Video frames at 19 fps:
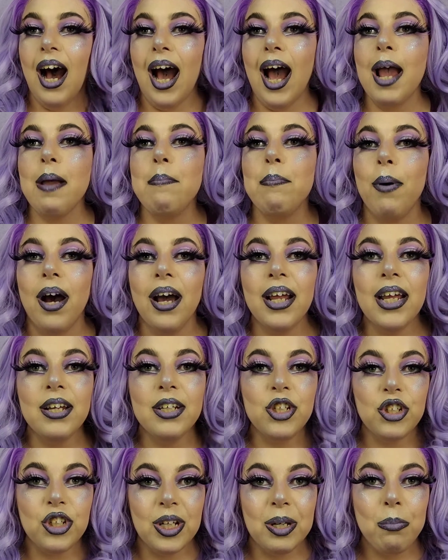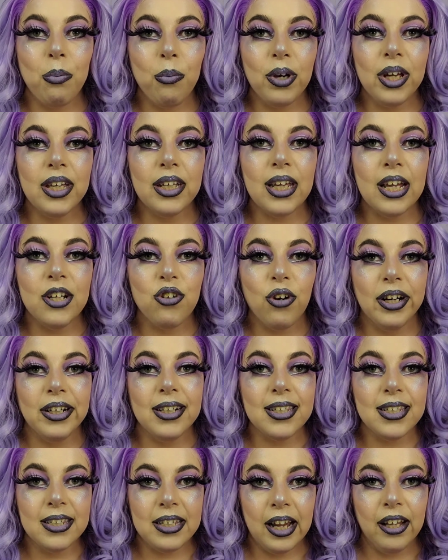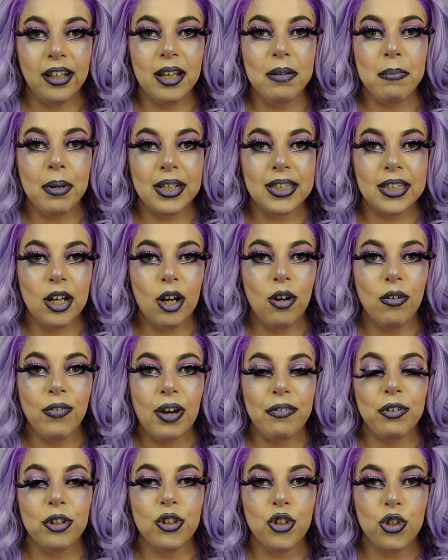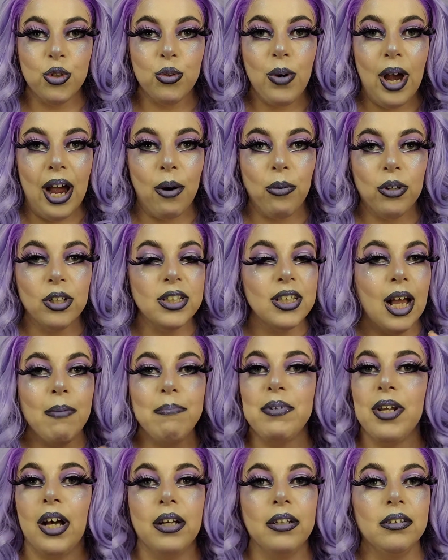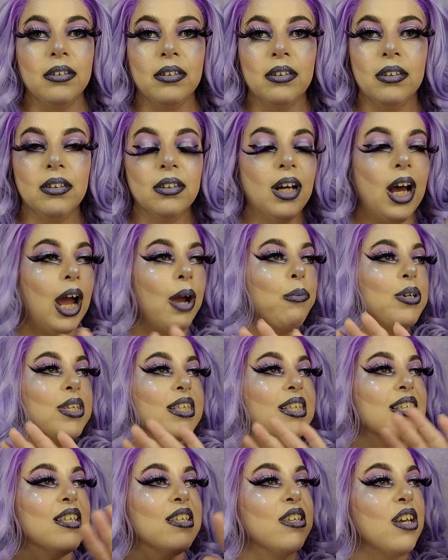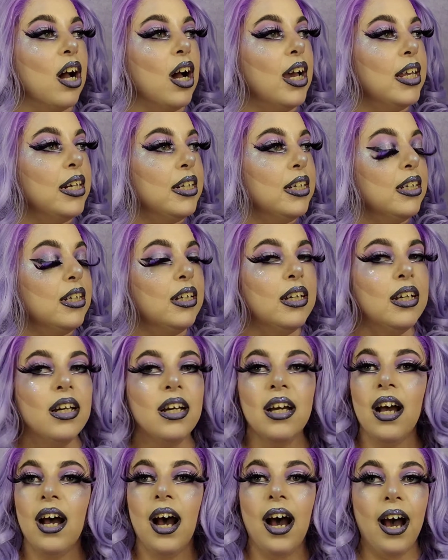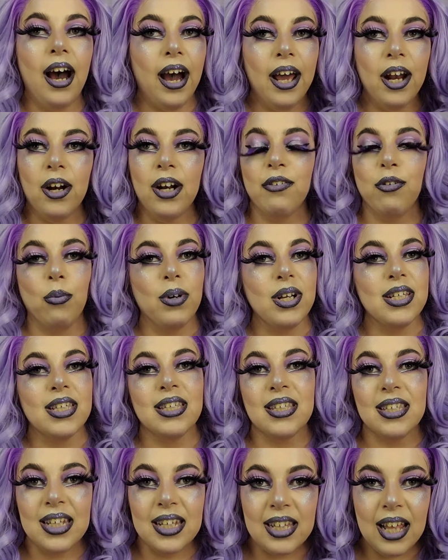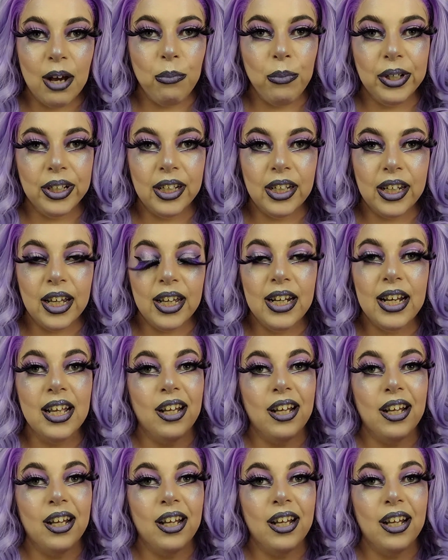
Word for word: I bought a cheap wig and tried to style it myself. After two hours, I'm done. I was done. I don't ever want to see that wig again.